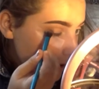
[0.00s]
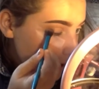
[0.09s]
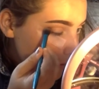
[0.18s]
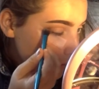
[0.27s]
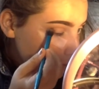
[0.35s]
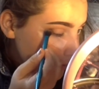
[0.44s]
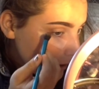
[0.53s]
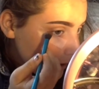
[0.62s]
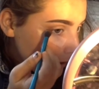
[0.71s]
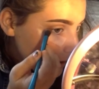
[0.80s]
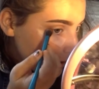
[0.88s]
and then
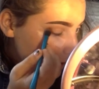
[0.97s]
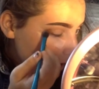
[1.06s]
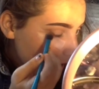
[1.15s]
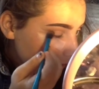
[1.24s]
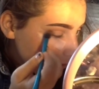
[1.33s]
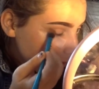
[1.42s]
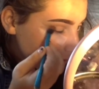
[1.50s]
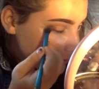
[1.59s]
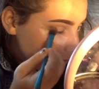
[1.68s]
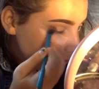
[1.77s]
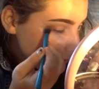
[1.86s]
bringing it ever
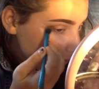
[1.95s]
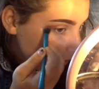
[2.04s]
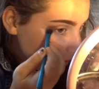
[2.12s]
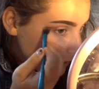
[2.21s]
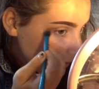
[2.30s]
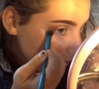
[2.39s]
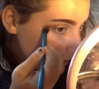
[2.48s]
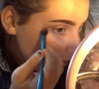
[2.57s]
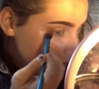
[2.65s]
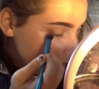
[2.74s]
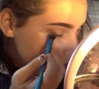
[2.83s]
so
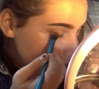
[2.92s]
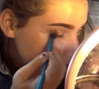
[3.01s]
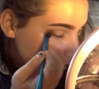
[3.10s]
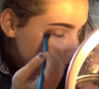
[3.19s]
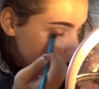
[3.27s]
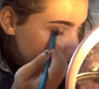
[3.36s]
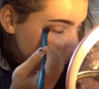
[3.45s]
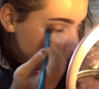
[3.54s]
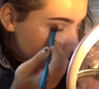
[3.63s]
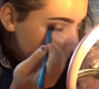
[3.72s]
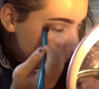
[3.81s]
slightly
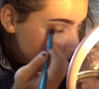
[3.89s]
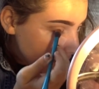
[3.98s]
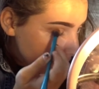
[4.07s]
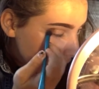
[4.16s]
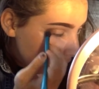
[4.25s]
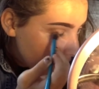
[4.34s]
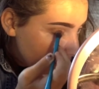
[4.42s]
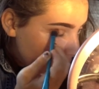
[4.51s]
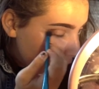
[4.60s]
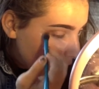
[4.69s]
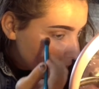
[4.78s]
into our crease and
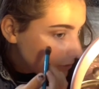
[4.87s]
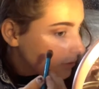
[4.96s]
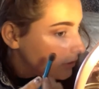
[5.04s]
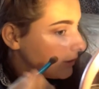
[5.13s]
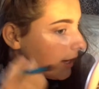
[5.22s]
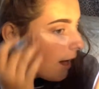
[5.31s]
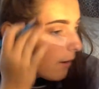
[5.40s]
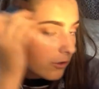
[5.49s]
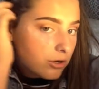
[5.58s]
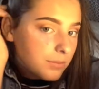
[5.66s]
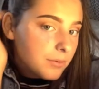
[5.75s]
onto the
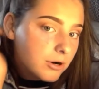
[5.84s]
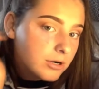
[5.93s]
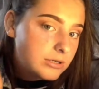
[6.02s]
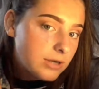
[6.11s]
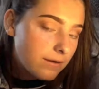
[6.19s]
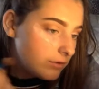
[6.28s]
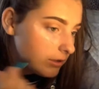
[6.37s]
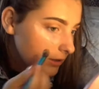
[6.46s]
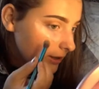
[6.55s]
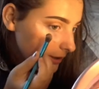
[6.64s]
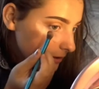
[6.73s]
outer part of the
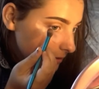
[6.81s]
lid.